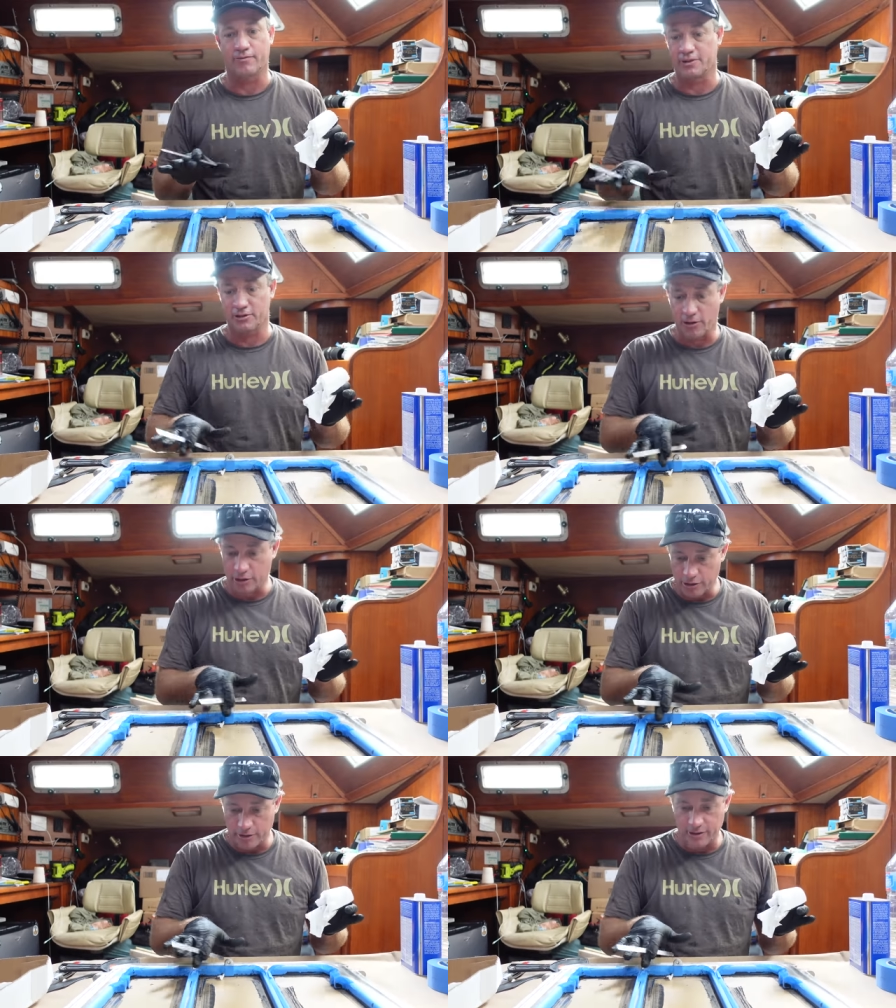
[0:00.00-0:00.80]
There's not a
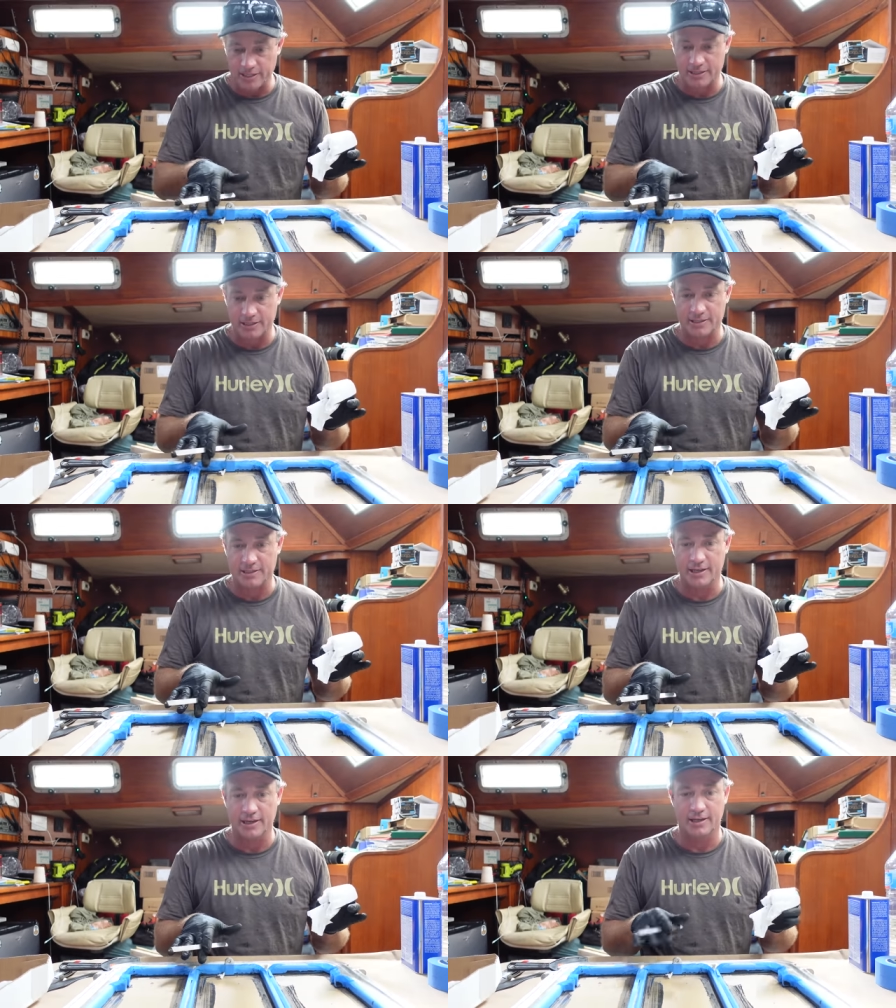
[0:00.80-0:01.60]
lot of excess
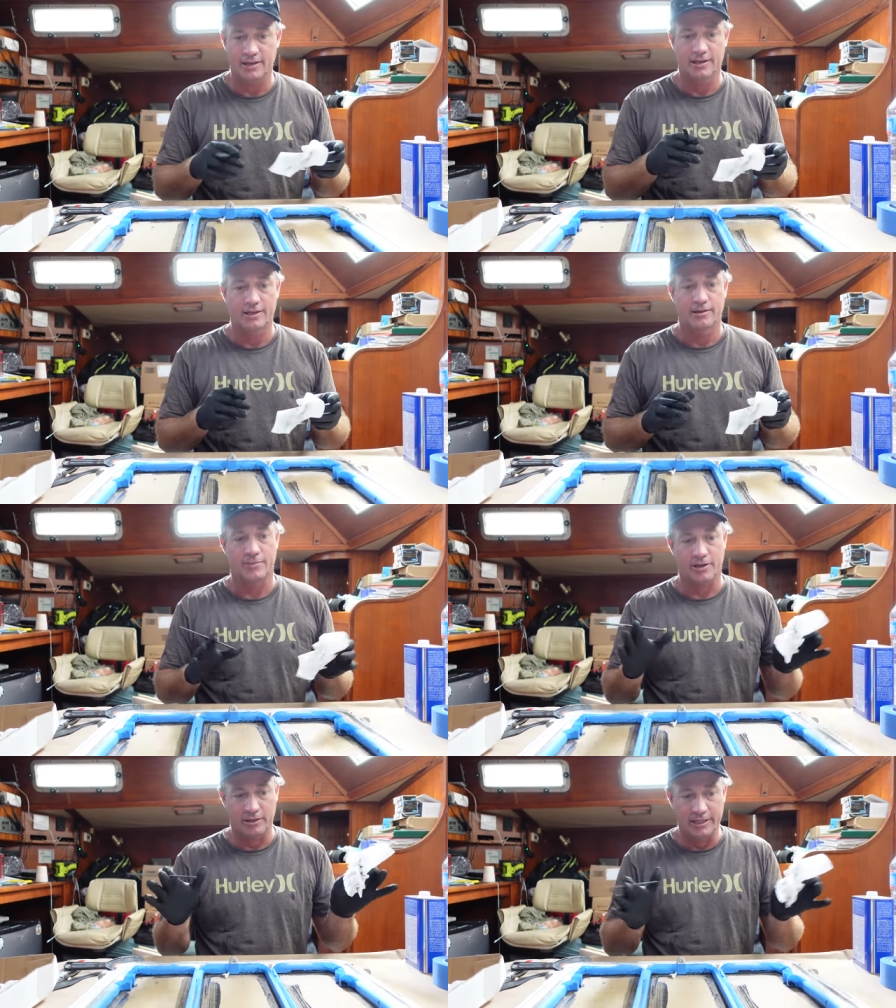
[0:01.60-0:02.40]
there,
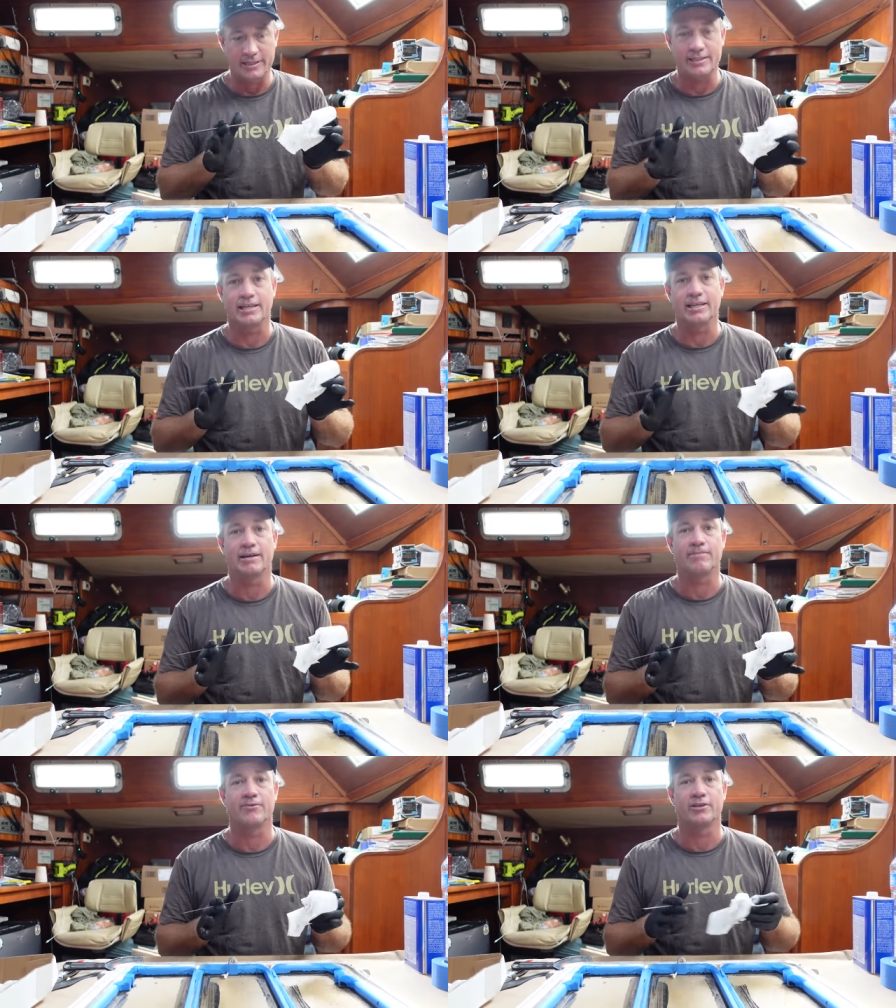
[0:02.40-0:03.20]
but I'll let it skin
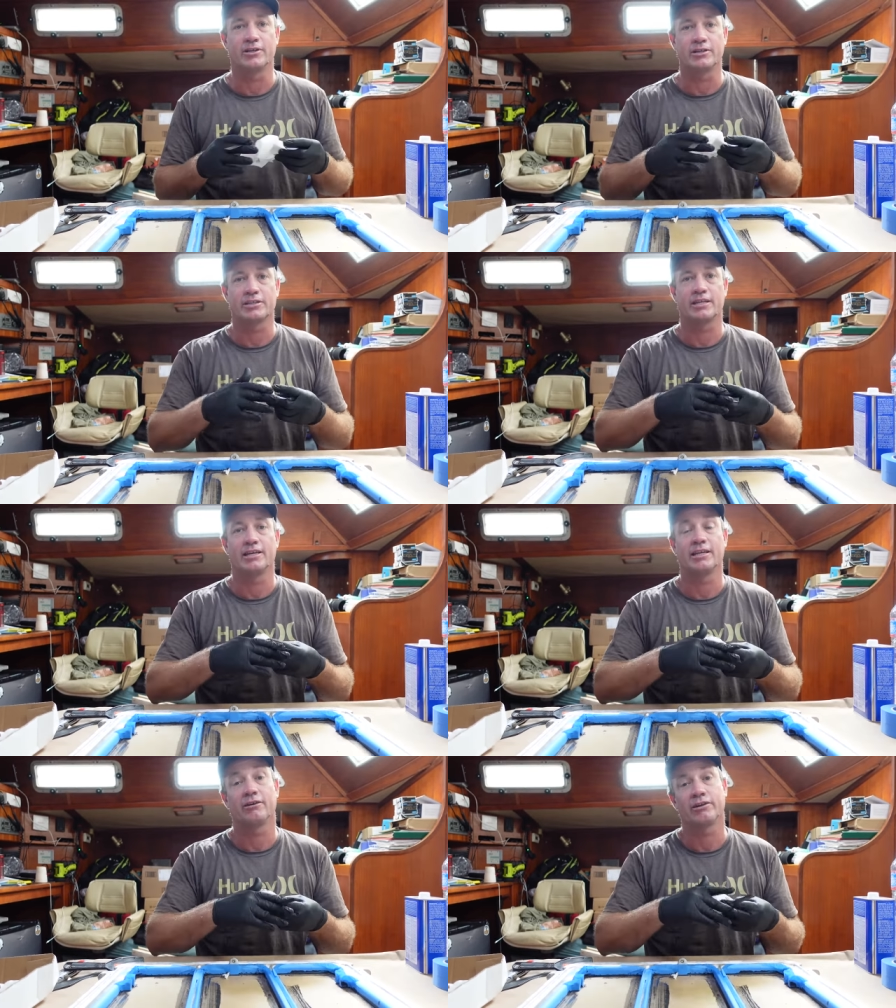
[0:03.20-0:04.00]
up first,
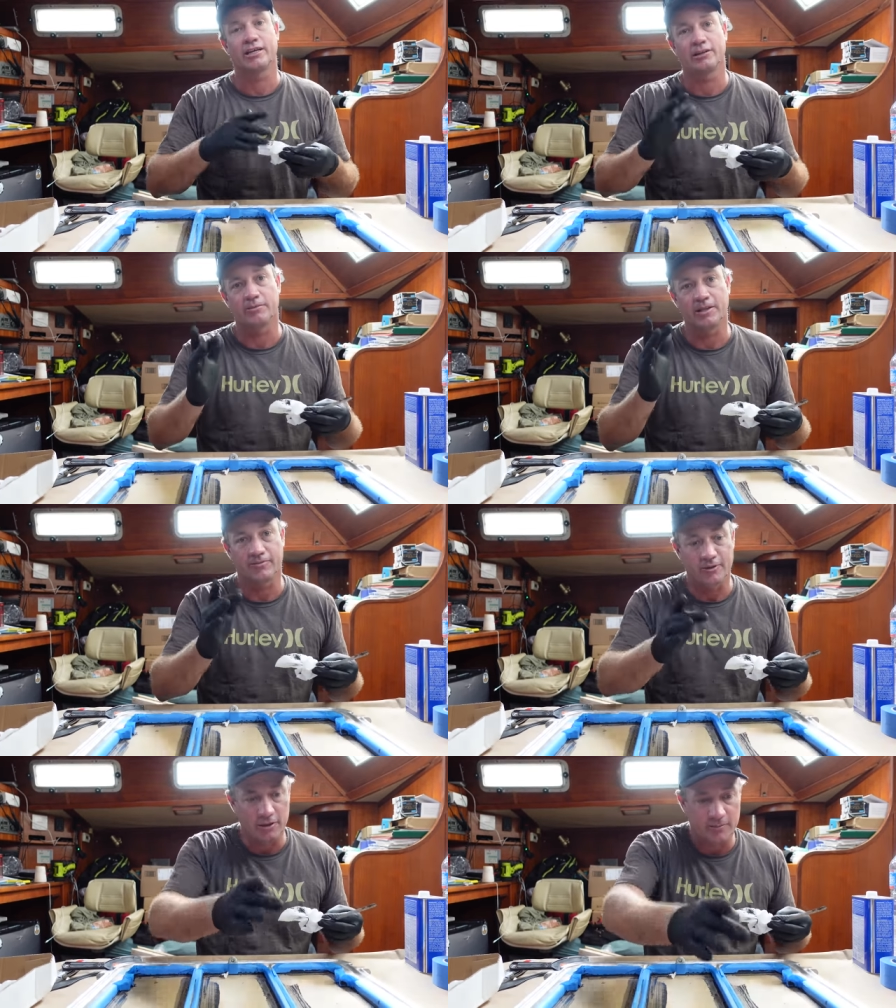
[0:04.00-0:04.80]
and then I'll get a little bit
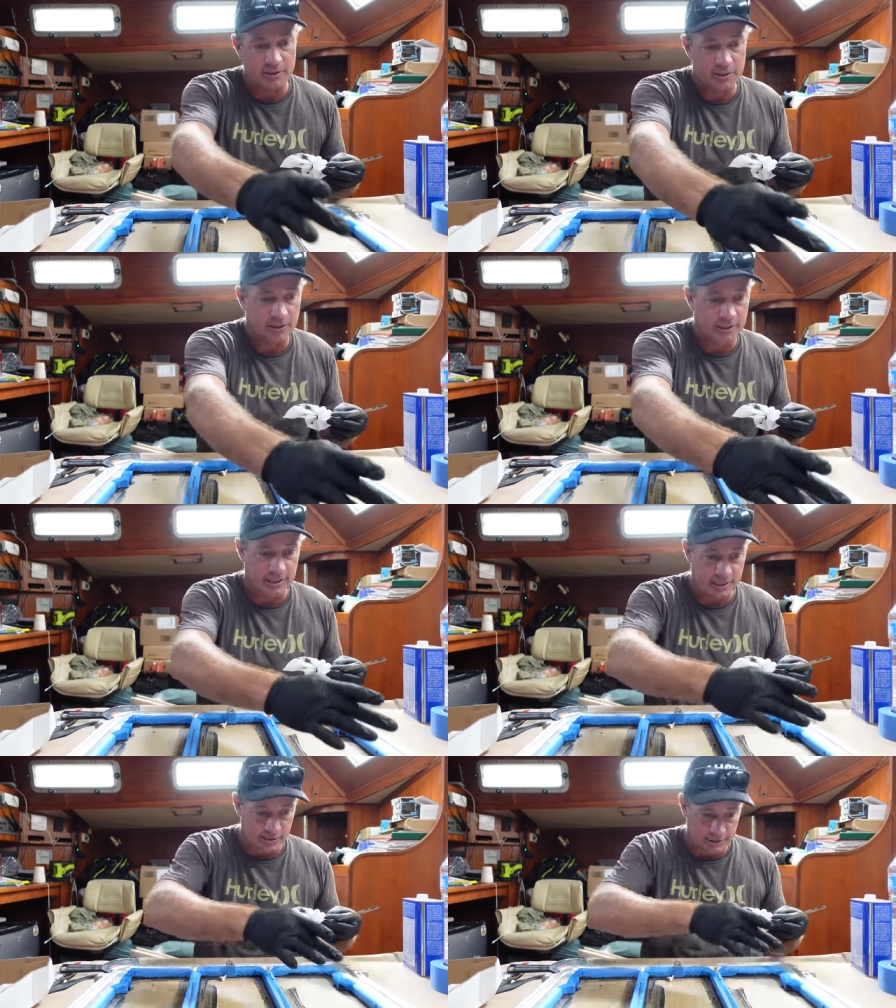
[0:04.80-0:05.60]
of turpentine
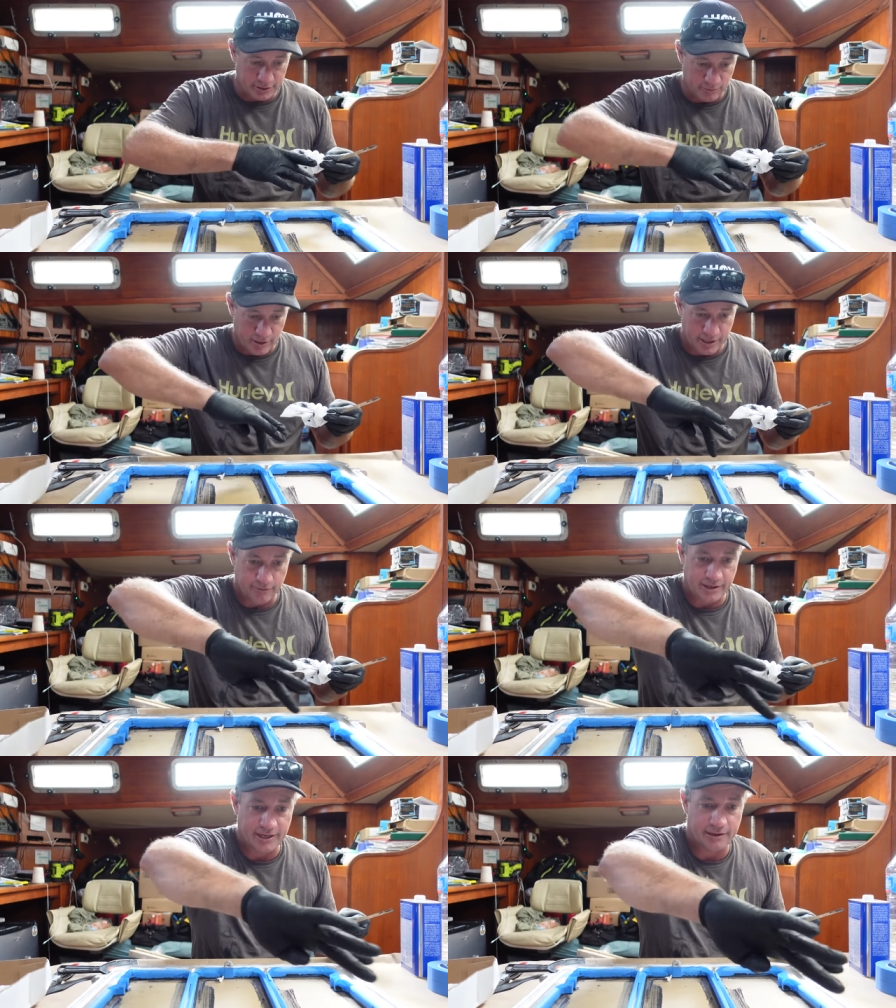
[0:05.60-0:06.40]
and I'll just run
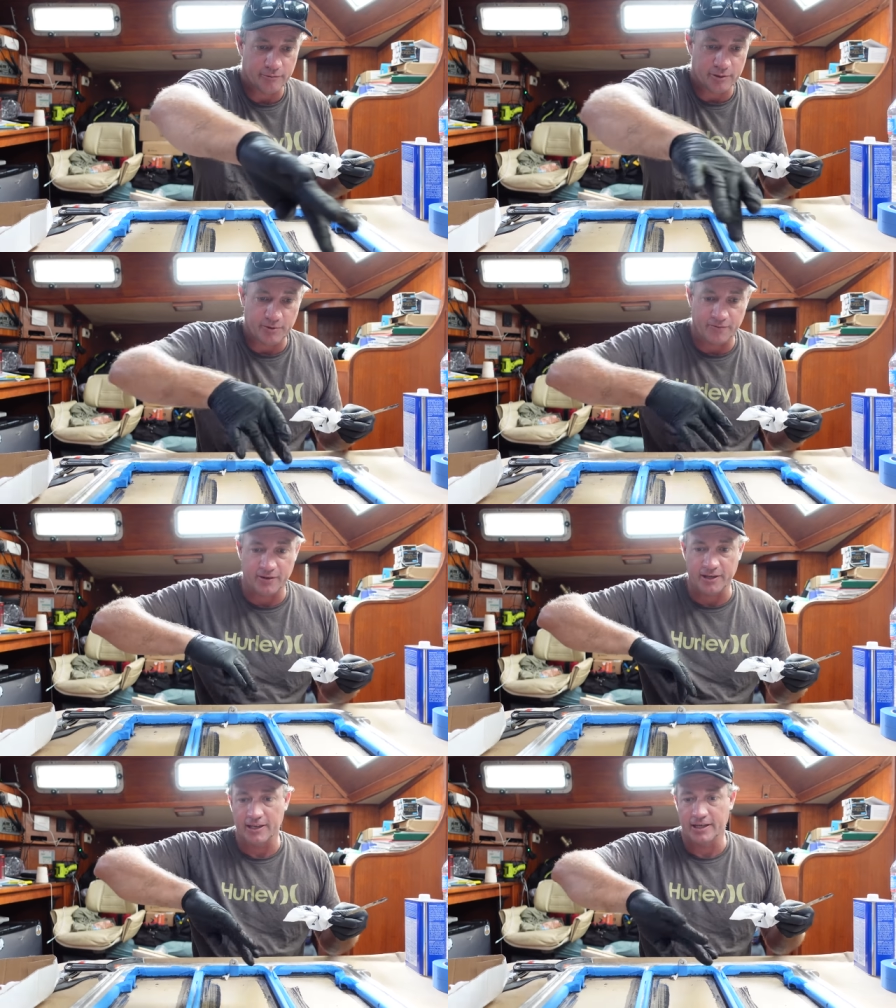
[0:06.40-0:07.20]
around with my
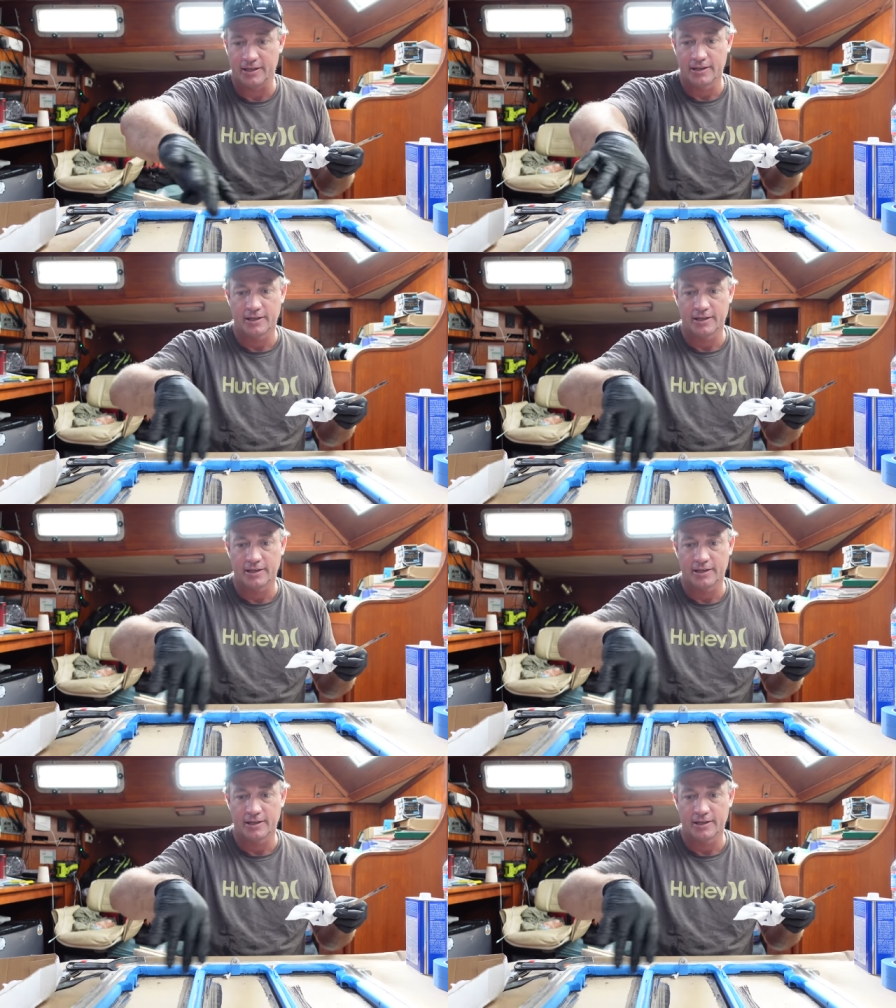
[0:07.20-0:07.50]
finger